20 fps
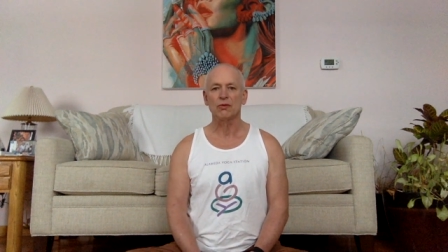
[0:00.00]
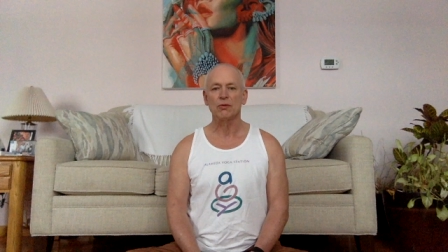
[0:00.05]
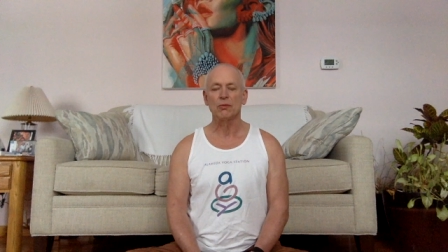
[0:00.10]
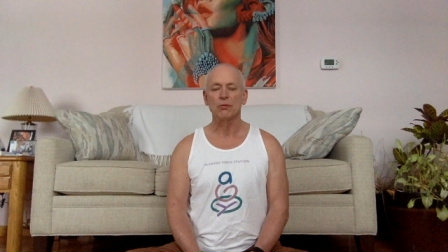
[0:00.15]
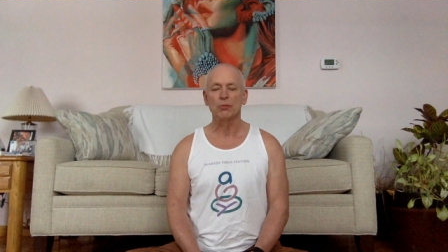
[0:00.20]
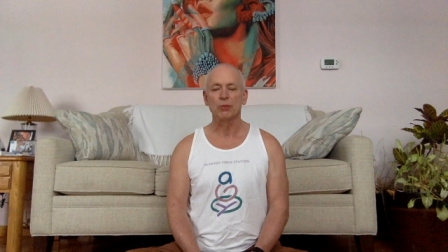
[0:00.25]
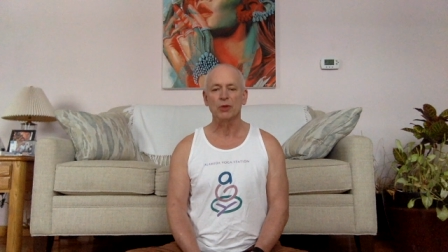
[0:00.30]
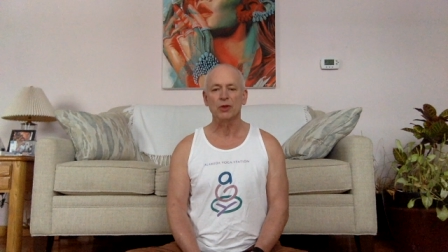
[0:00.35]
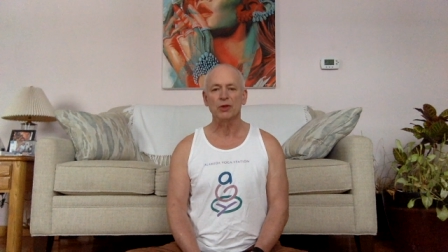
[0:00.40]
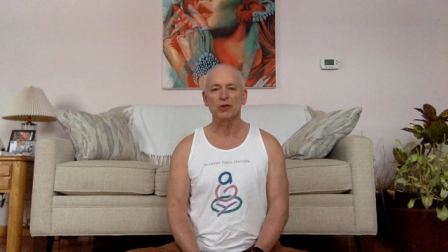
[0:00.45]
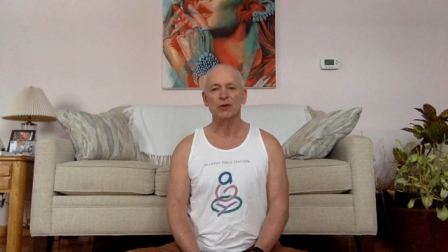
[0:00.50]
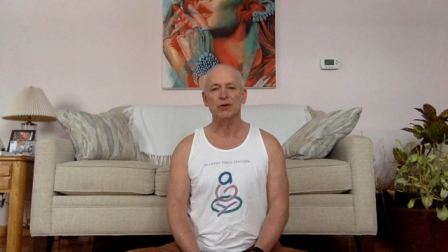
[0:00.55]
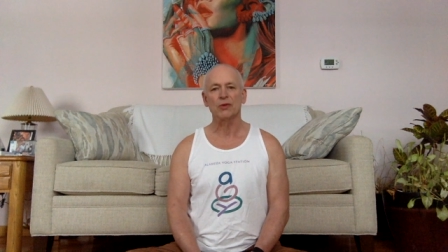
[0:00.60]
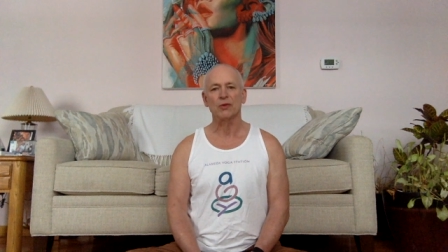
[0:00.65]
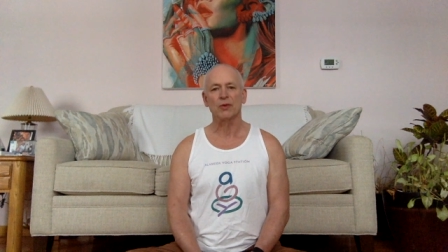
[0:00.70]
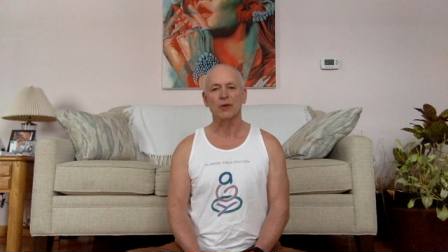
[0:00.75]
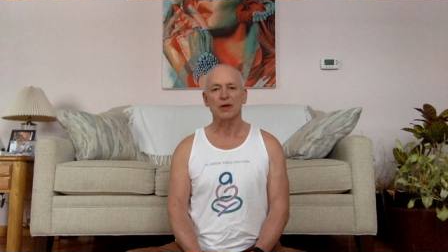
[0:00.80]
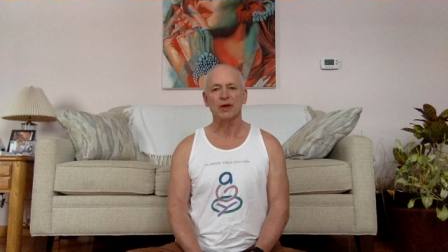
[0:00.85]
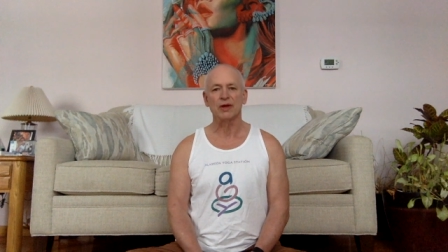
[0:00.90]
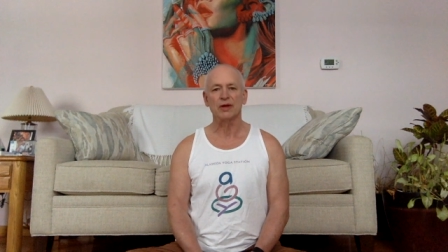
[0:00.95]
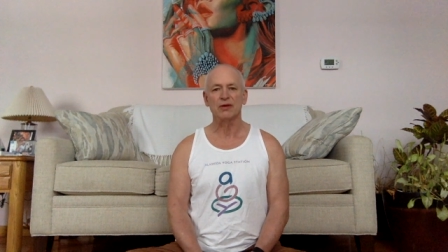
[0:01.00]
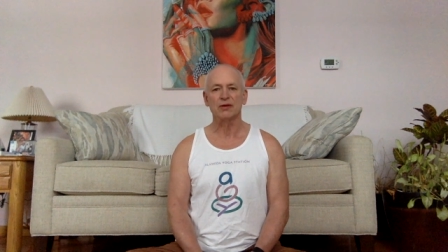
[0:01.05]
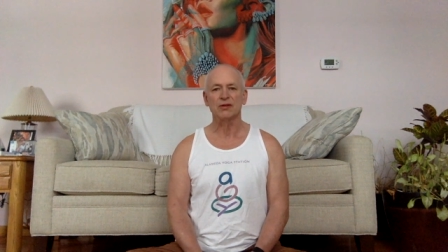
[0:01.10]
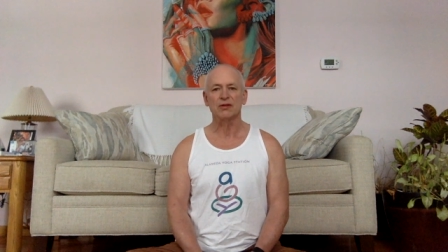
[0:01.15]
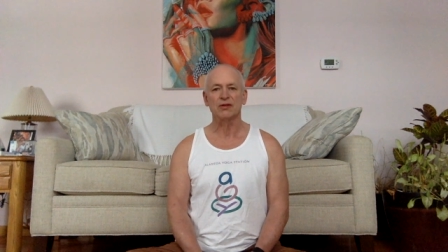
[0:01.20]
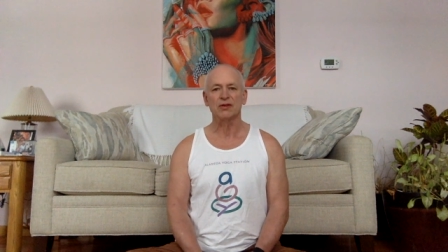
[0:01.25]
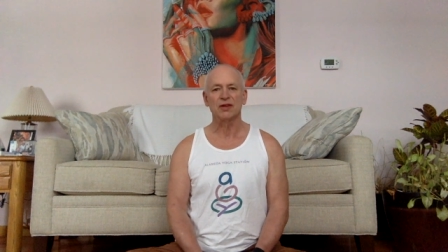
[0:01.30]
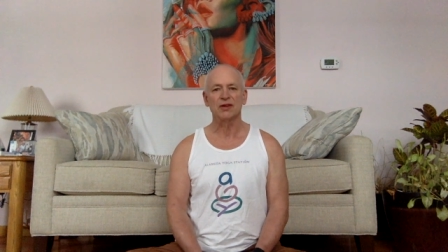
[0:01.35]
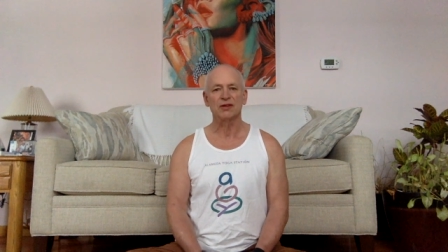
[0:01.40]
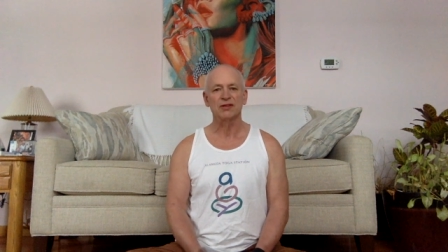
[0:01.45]
breathing
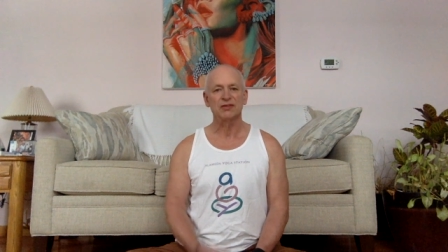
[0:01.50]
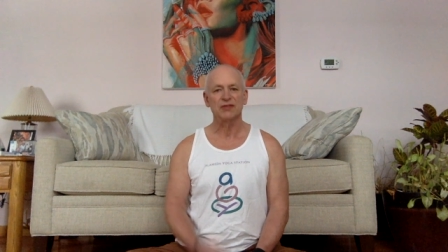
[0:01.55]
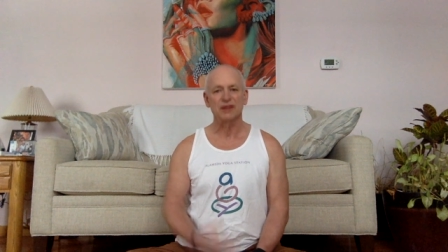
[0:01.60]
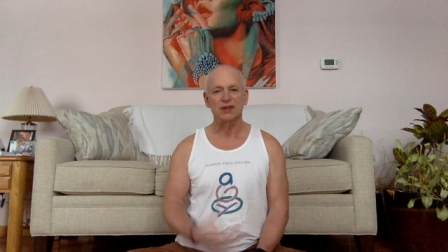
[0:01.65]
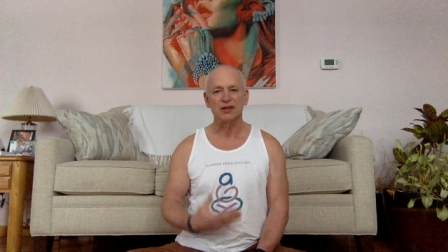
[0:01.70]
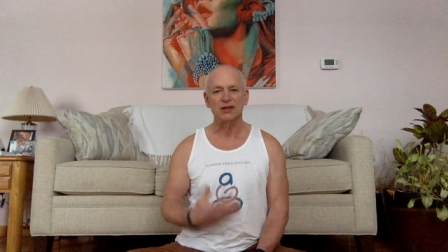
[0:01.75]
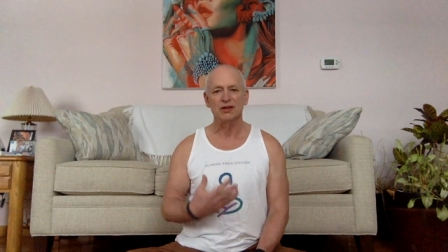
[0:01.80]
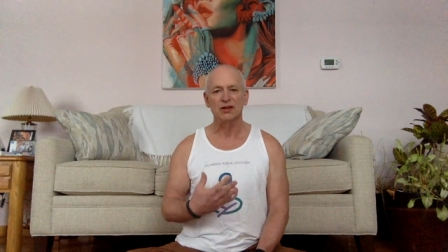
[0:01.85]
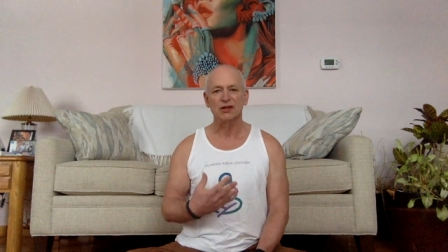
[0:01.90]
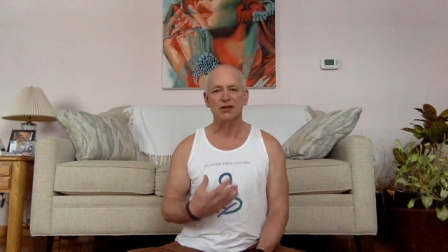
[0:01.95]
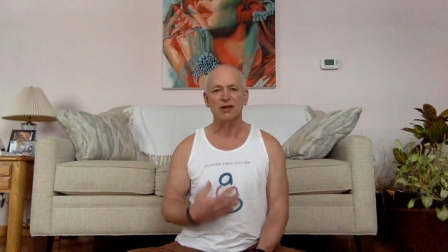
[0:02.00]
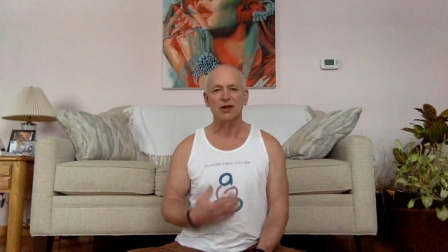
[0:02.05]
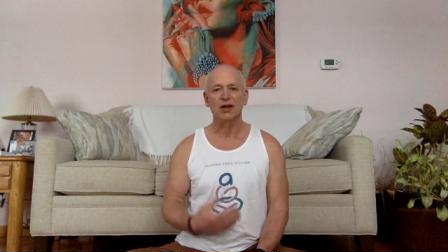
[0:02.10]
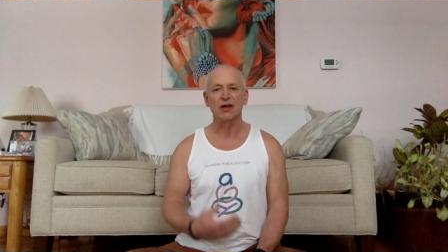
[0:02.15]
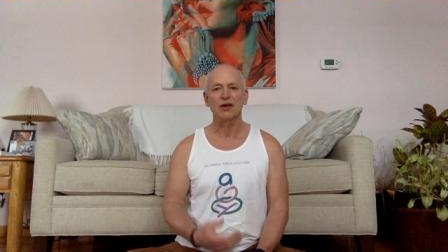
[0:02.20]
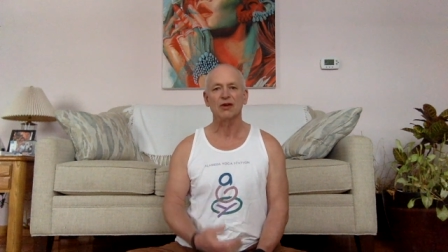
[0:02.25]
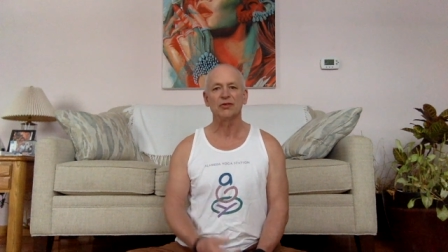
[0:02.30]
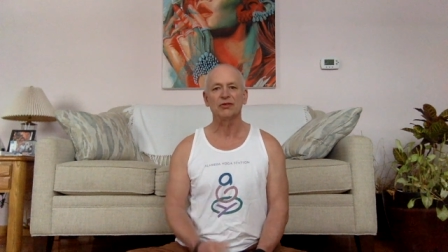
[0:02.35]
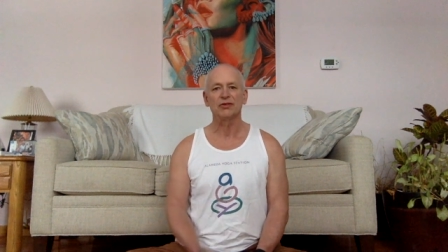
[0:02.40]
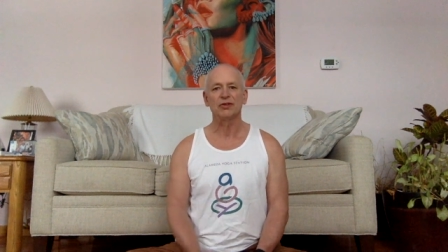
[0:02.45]
rate, 10-second inhale,